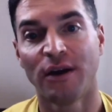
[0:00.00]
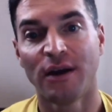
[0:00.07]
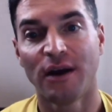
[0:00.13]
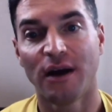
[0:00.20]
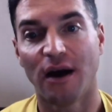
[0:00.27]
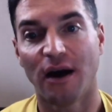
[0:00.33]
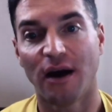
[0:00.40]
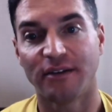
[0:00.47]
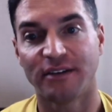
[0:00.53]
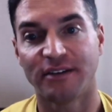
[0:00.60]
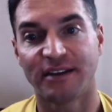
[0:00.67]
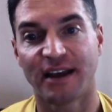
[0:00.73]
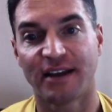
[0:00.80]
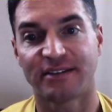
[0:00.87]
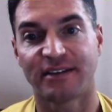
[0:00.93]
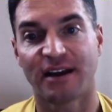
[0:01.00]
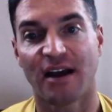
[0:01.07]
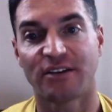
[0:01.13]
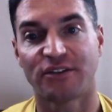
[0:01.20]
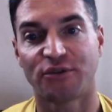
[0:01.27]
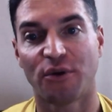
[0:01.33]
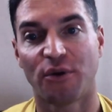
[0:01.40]
uh, to
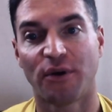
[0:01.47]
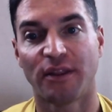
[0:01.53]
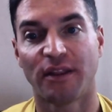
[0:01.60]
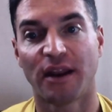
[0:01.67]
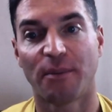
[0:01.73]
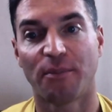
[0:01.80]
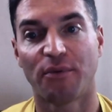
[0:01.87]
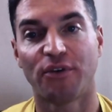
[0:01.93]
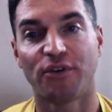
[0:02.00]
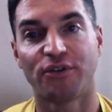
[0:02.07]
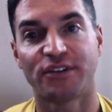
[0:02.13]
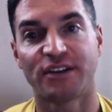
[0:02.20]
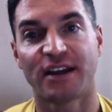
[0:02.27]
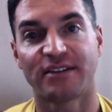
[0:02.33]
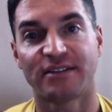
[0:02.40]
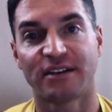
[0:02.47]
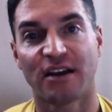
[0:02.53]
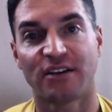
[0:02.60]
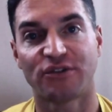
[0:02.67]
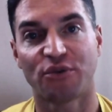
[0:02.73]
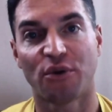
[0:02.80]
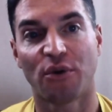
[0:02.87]
testosterone and let it produce
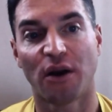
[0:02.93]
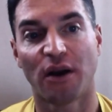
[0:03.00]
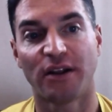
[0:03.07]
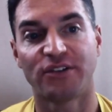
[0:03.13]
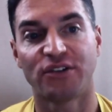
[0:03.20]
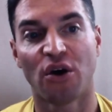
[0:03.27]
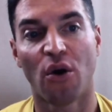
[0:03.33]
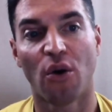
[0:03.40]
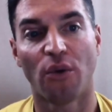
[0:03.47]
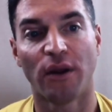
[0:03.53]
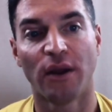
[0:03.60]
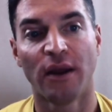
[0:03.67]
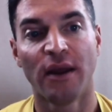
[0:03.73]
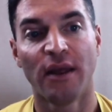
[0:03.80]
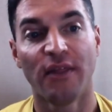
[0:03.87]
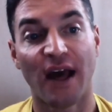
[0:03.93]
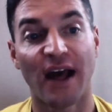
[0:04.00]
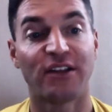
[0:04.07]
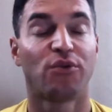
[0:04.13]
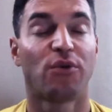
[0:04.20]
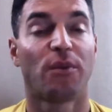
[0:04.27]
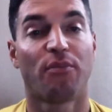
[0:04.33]
testosterone on its own
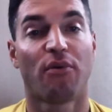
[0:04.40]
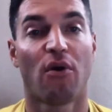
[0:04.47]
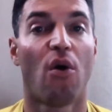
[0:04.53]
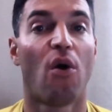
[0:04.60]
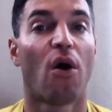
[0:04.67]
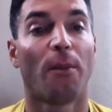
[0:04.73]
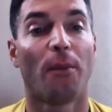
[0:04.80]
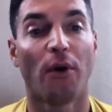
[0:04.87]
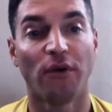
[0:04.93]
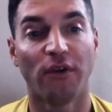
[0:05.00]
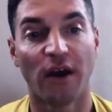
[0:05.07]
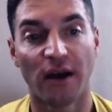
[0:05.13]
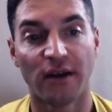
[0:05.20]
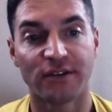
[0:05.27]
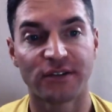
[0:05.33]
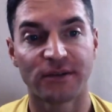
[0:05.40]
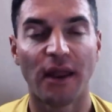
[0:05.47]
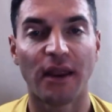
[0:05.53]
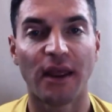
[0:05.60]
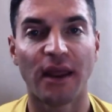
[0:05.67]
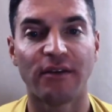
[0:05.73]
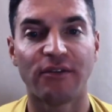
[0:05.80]
that's what a prohormone does
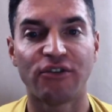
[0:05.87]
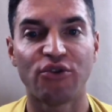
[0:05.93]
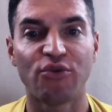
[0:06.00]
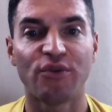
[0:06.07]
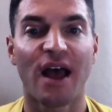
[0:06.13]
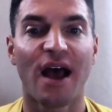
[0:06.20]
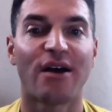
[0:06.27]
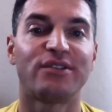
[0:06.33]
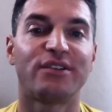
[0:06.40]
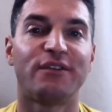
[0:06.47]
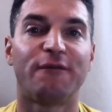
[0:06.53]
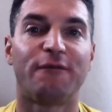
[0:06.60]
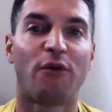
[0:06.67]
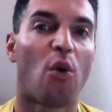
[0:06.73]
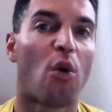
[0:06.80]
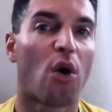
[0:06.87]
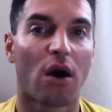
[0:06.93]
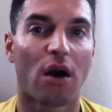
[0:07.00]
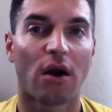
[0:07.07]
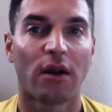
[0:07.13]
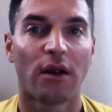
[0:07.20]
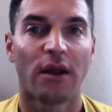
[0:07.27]
in
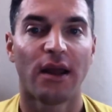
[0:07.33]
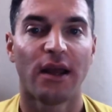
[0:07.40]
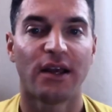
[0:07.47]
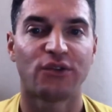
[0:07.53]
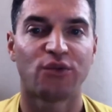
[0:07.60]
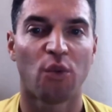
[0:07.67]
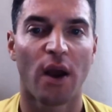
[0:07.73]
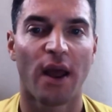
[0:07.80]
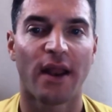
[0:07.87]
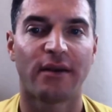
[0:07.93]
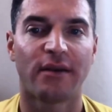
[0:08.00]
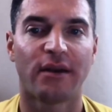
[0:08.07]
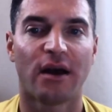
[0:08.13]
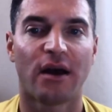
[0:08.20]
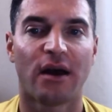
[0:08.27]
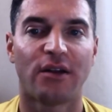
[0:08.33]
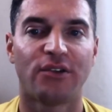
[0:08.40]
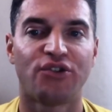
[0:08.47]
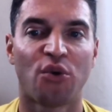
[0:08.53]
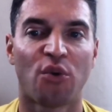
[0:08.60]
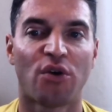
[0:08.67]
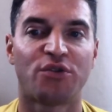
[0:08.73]
2004 is when uh,
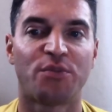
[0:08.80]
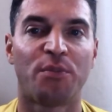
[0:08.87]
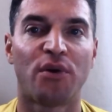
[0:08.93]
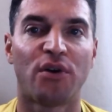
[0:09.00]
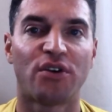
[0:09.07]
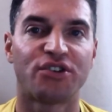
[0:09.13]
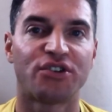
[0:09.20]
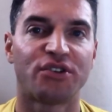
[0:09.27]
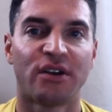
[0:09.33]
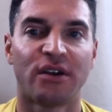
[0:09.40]
george bush